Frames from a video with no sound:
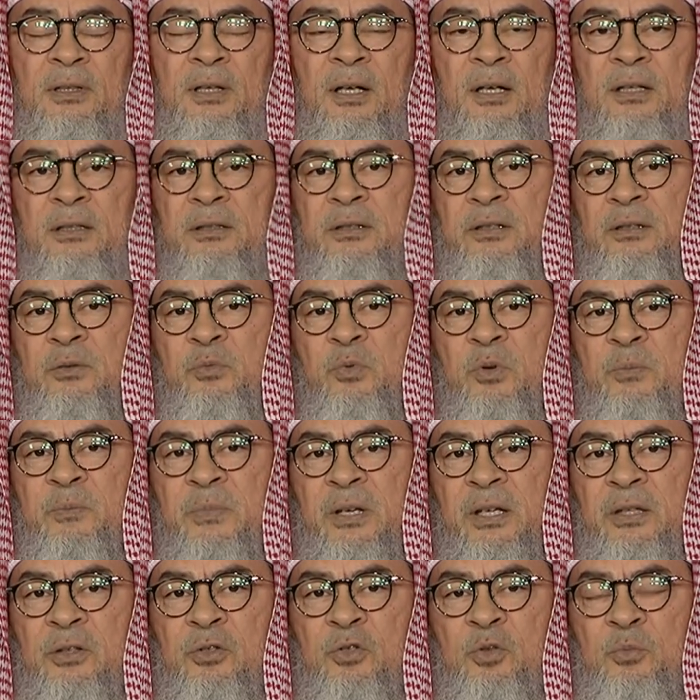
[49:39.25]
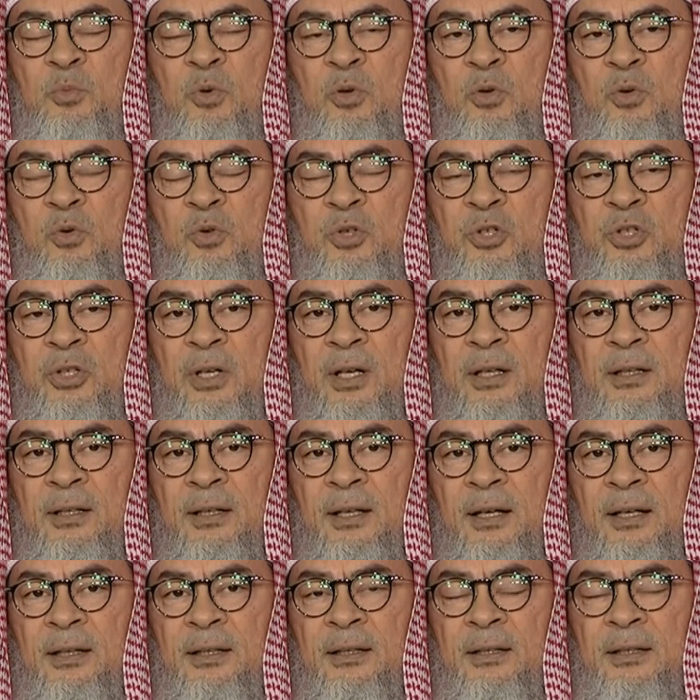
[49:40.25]
Until we meet tomorrow,
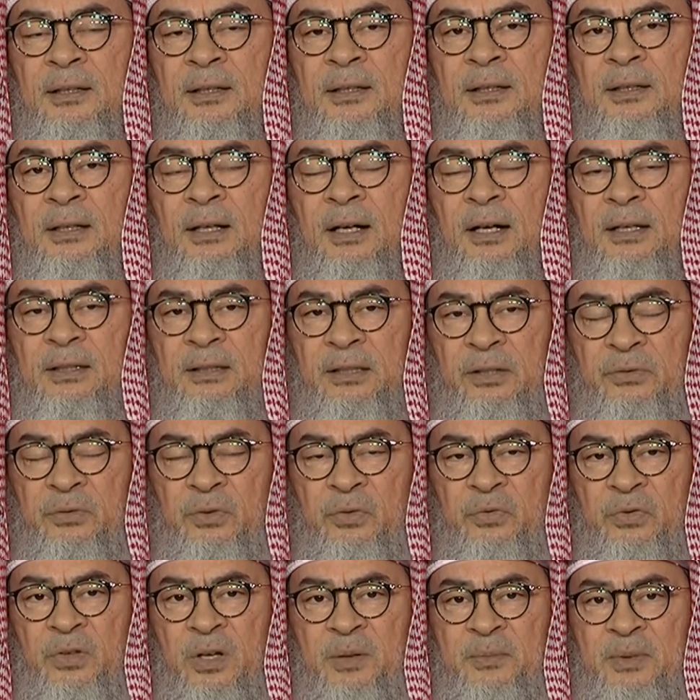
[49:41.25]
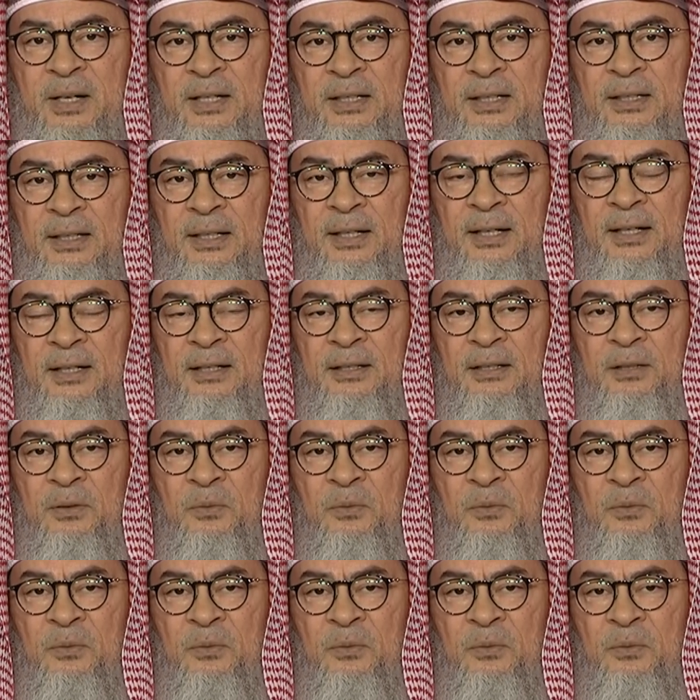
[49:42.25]
inshallah, I'll leave you fi amanillah.